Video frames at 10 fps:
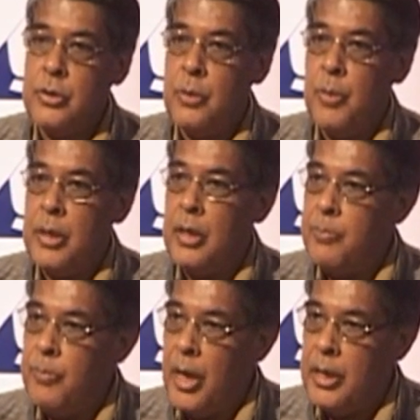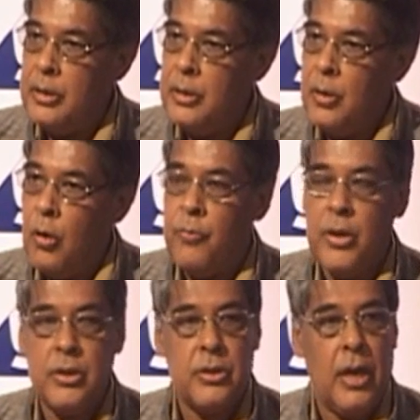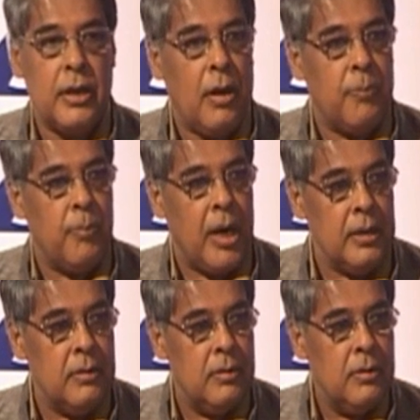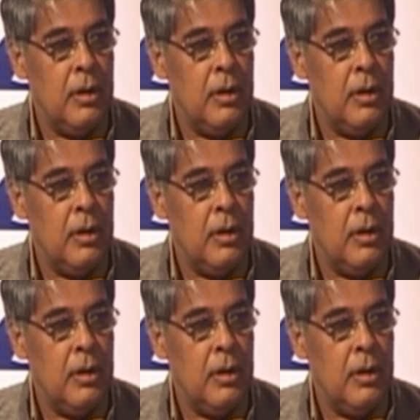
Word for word: statement of mine or which act of mine